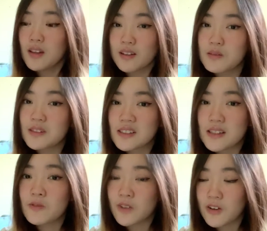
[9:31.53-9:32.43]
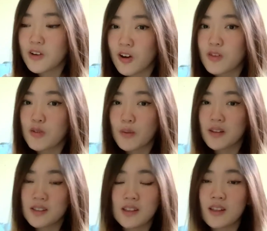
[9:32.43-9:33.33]
It will seem very overwhelming
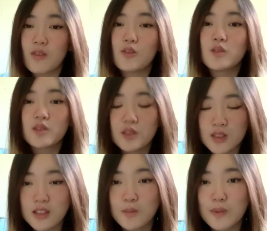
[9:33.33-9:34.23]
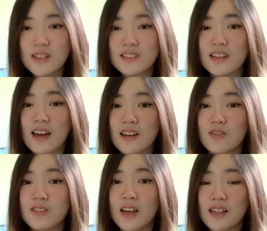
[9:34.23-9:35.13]
because they'll give you such a big stack
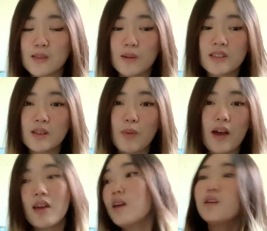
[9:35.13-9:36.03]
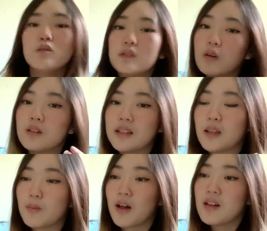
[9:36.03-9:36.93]
of textbooks to buy. You don't need
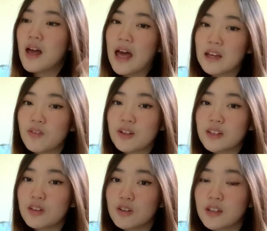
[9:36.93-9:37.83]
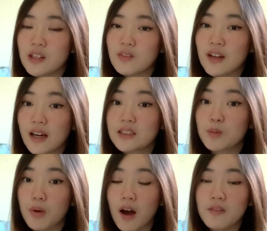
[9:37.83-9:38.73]
them all. And if anything, you can even ask the
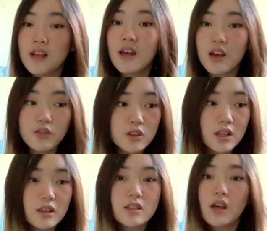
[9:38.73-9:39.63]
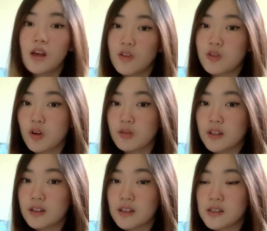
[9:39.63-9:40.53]
profs if you need this, if you don't
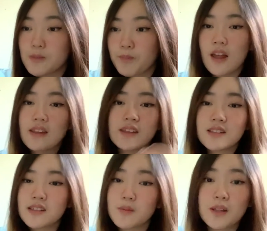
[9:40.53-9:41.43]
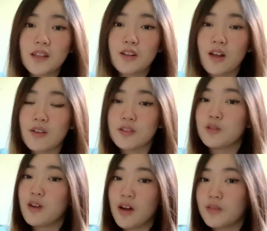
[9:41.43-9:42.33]
need this. And this is something that you'll have to
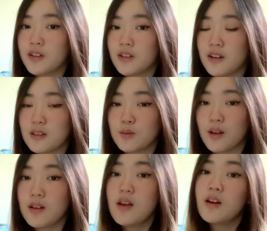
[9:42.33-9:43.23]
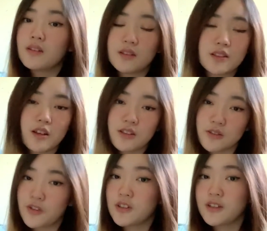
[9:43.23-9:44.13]
do every year as well. It's not just
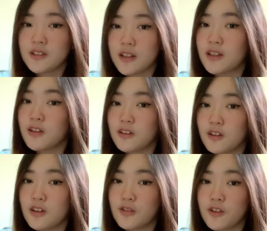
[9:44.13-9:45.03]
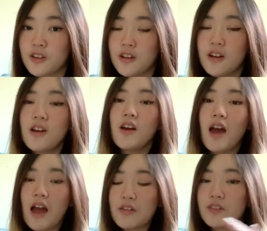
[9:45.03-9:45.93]
first year, second year, third year, fourth year.
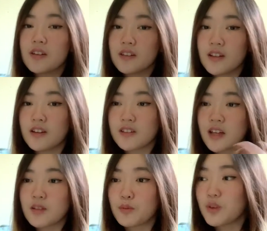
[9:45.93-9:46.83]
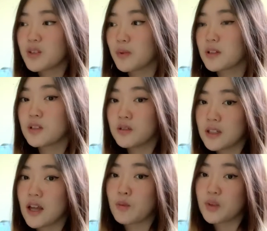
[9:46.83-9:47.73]
Every year, check which books you
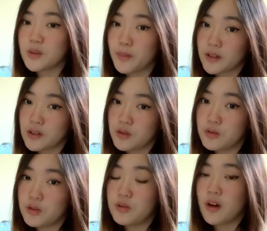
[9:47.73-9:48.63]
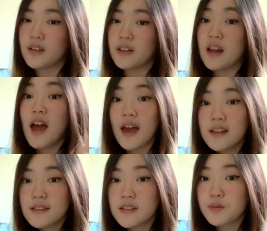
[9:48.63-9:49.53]
need and which books you do not need.
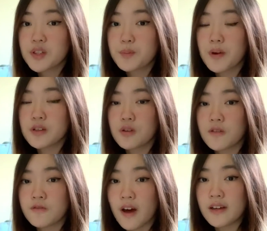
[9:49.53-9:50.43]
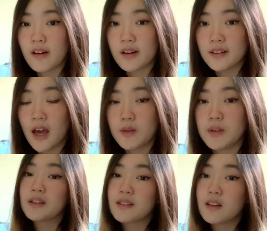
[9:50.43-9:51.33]
And see which books you can find online,
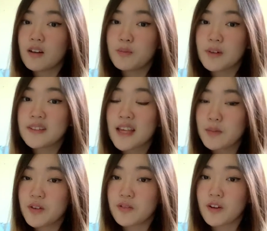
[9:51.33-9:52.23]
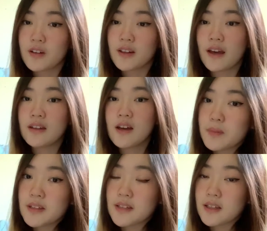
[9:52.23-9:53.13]
because a lot of books can be free online. In
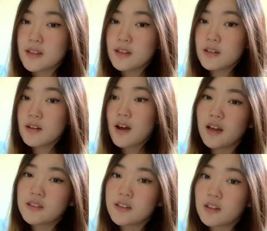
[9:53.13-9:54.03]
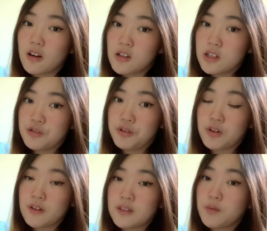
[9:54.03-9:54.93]
my second year, I took an art history
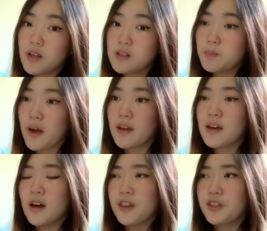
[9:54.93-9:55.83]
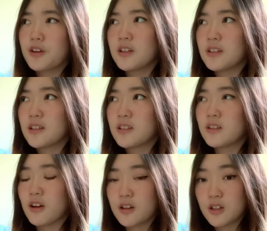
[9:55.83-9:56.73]
course and we had to buy a 3rd edition
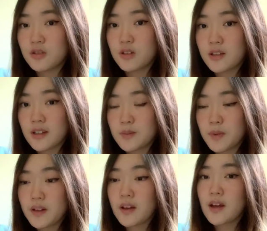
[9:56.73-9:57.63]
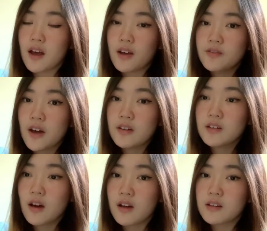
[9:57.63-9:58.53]
art history textbook. I found
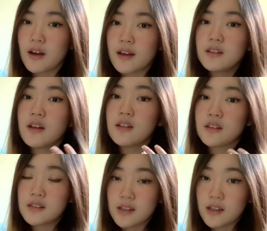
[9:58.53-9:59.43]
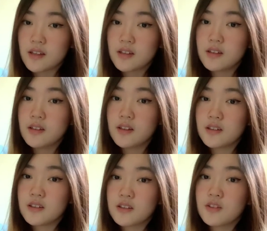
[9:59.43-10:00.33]
online the 2nd
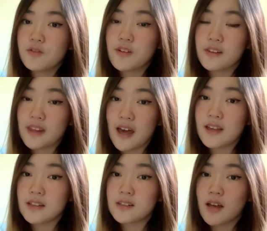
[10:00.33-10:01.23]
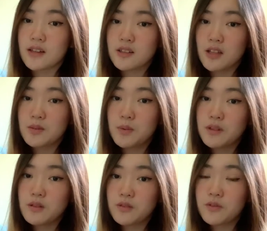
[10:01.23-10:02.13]
edition for that exact textbook
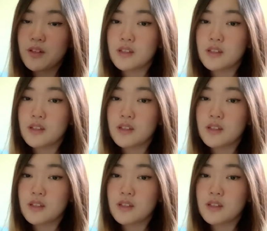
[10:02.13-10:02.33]
was free.